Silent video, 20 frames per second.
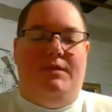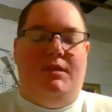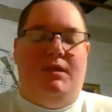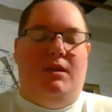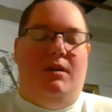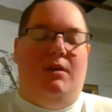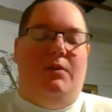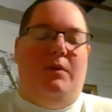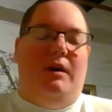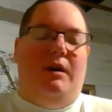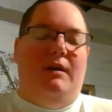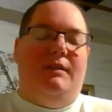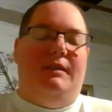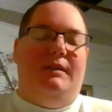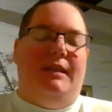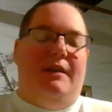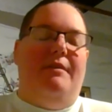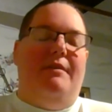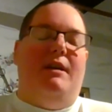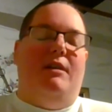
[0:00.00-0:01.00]
to our
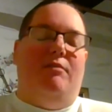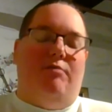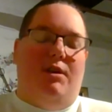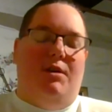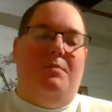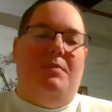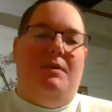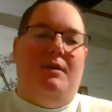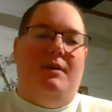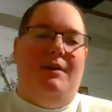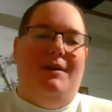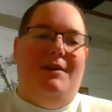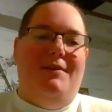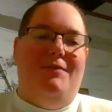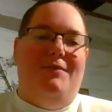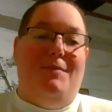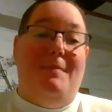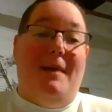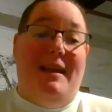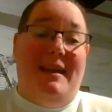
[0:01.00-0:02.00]
steering group
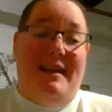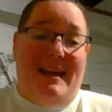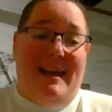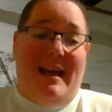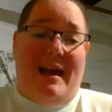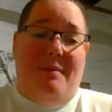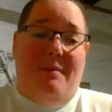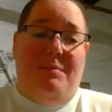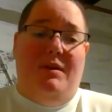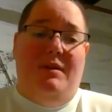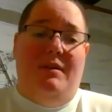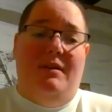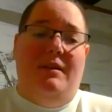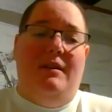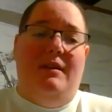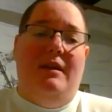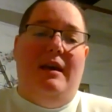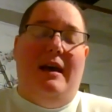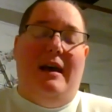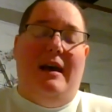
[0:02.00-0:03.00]
for making
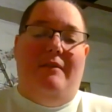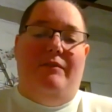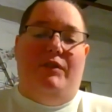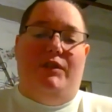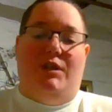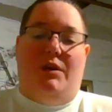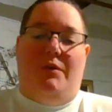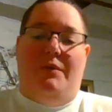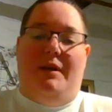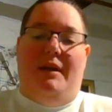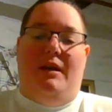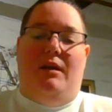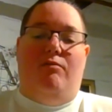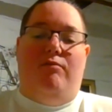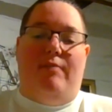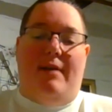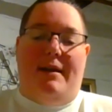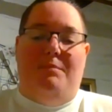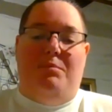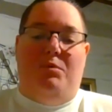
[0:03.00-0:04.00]
happen and for showing
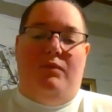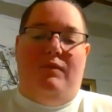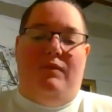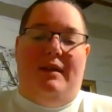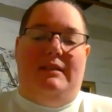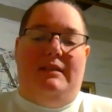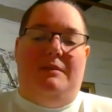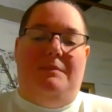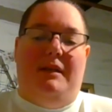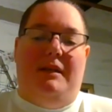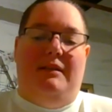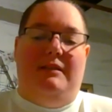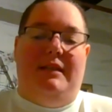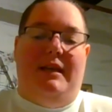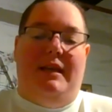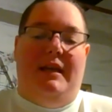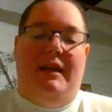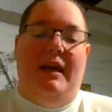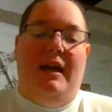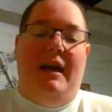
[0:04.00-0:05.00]
incredible
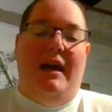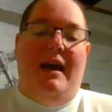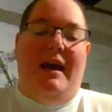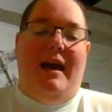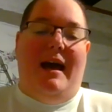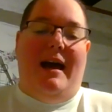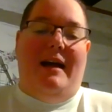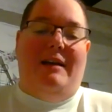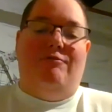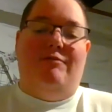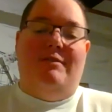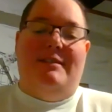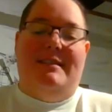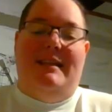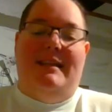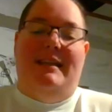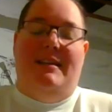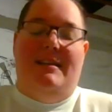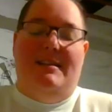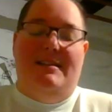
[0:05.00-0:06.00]
flexibility and
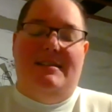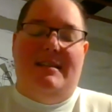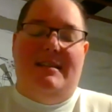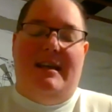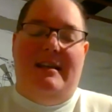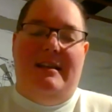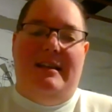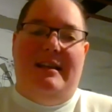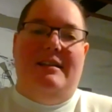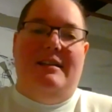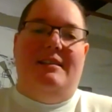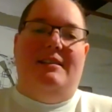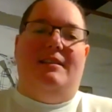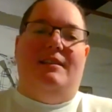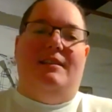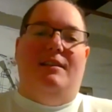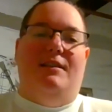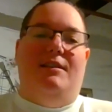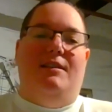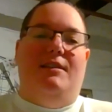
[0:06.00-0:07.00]
resilience in this,
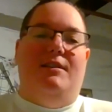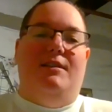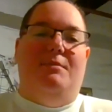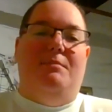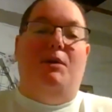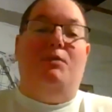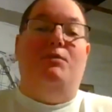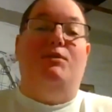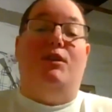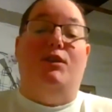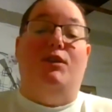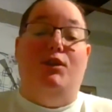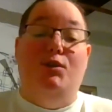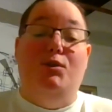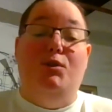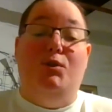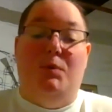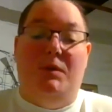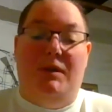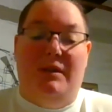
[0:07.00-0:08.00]
the most
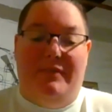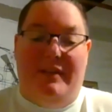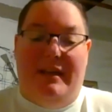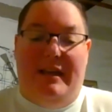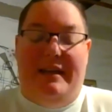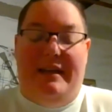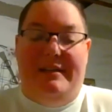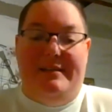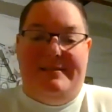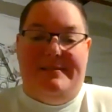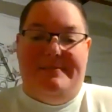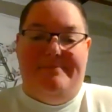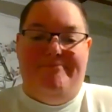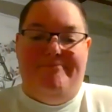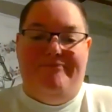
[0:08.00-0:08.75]
unusual of years.